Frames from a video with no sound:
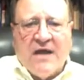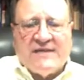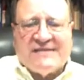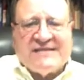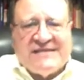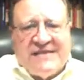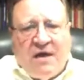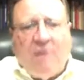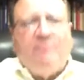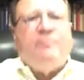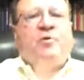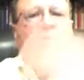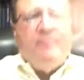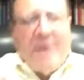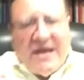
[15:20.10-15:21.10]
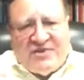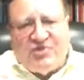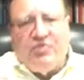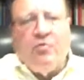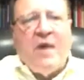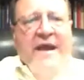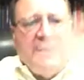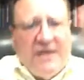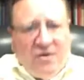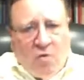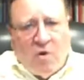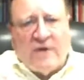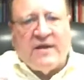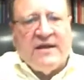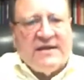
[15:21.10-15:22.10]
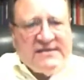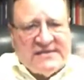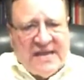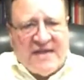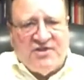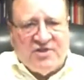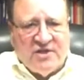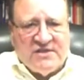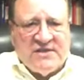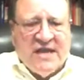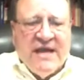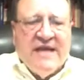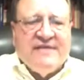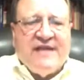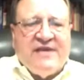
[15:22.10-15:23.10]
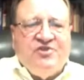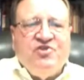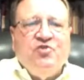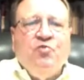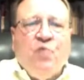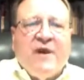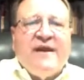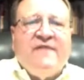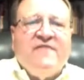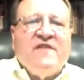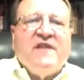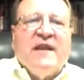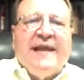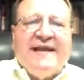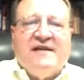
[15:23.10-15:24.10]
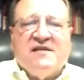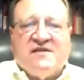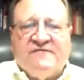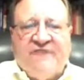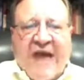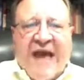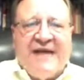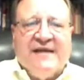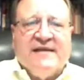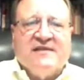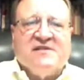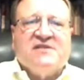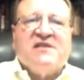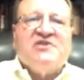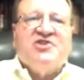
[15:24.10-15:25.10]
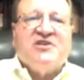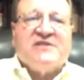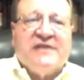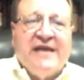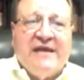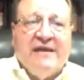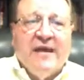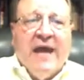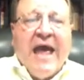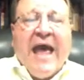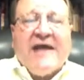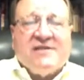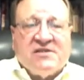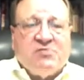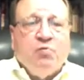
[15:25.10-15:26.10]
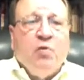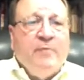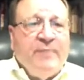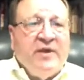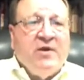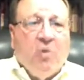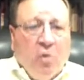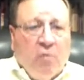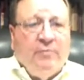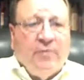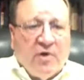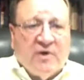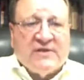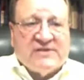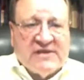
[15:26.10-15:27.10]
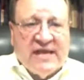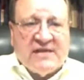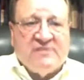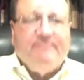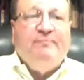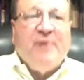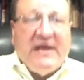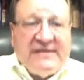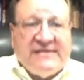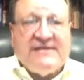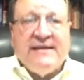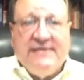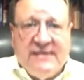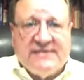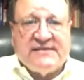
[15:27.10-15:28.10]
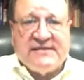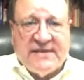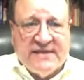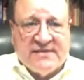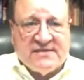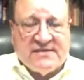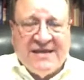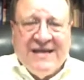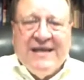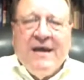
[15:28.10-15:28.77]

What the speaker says: self-perpetuating organizations that do whatever the latest fad is to just get, as Whoopi Goldberg says, butts in the seats.